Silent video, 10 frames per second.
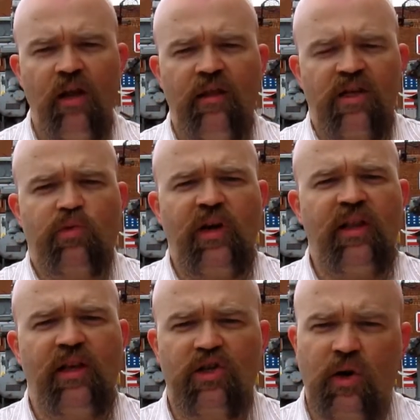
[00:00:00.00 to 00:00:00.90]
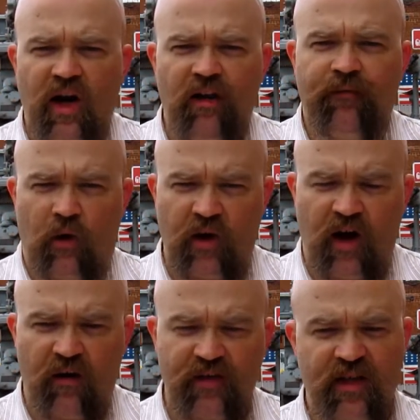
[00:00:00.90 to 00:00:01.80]
This week, the Israeli Foreign
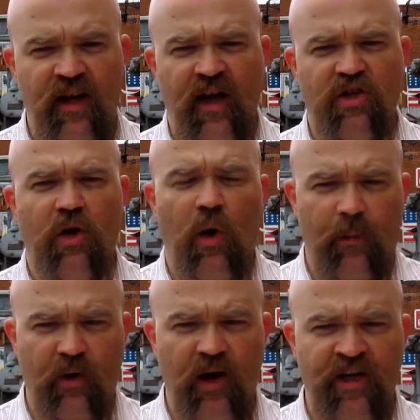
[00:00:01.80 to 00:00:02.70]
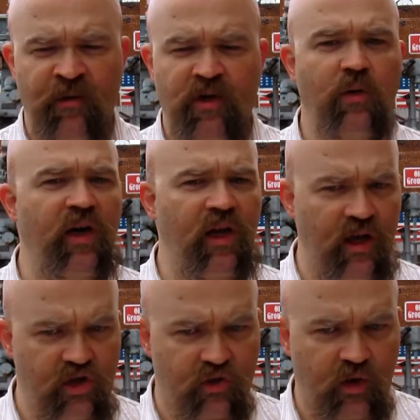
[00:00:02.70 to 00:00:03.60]
Office announced cooperation between
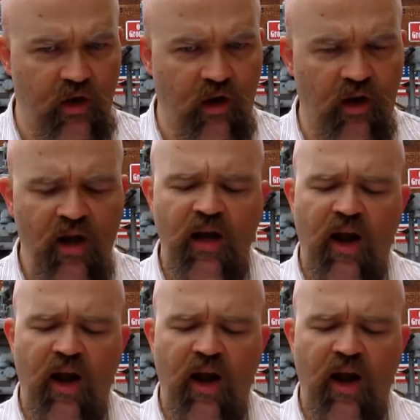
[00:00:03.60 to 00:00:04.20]
Israel